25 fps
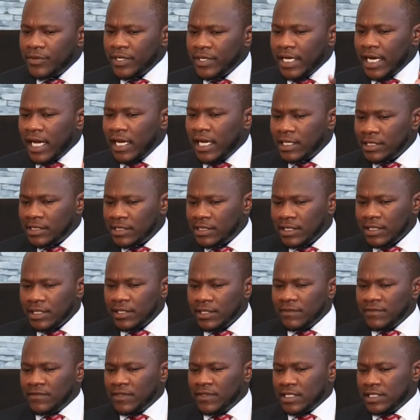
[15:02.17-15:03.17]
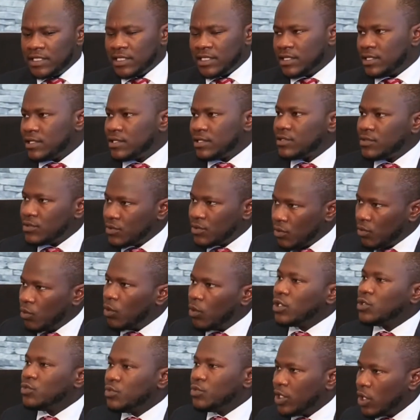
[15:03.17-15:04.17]
reality versus
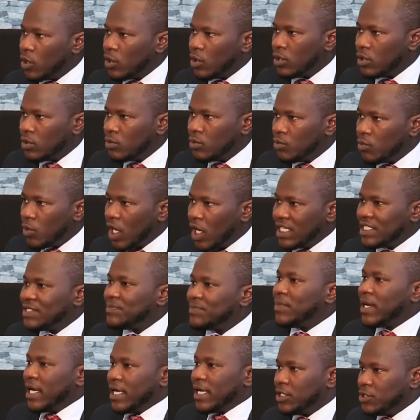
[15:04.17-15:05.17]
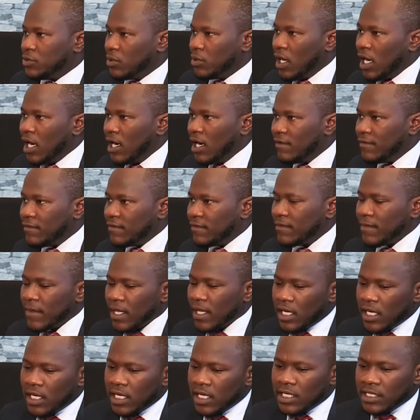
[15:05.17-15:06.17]
what we all aspire to have
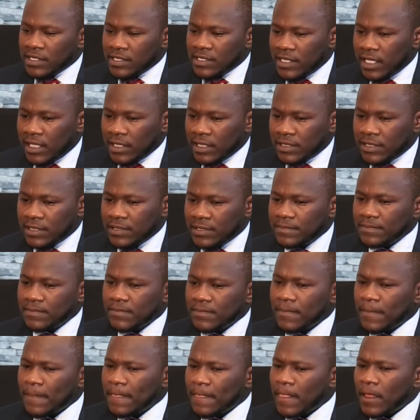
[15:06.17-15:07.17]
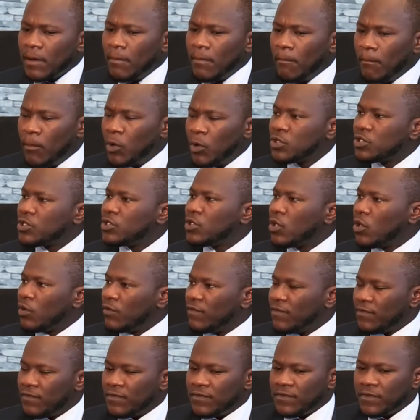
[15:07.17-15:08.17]
is that most
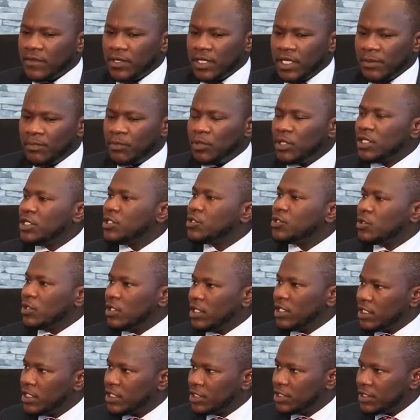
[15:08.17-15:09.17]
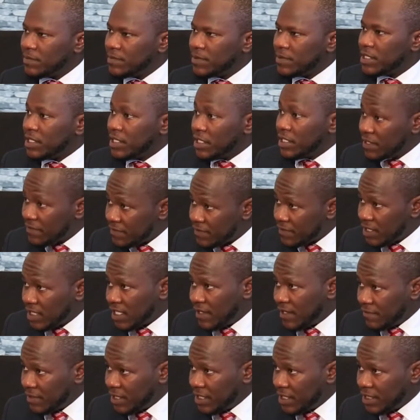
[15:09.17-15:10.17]
of the political leaderships in different
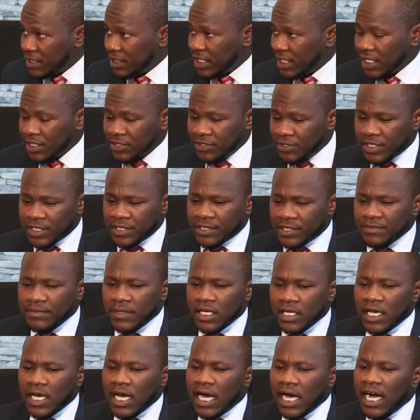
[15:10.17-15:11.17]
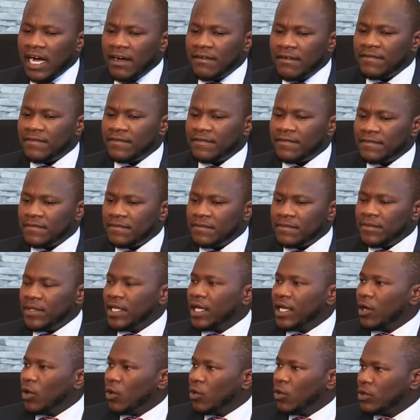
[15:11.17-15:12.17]
African countries have
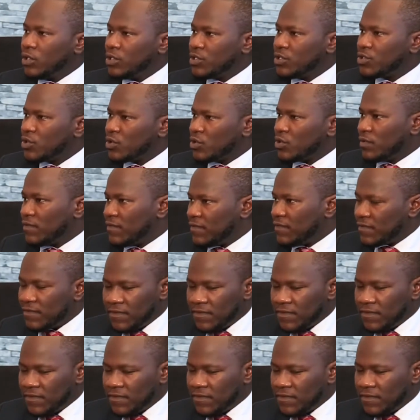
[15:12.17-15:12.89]
their own sort of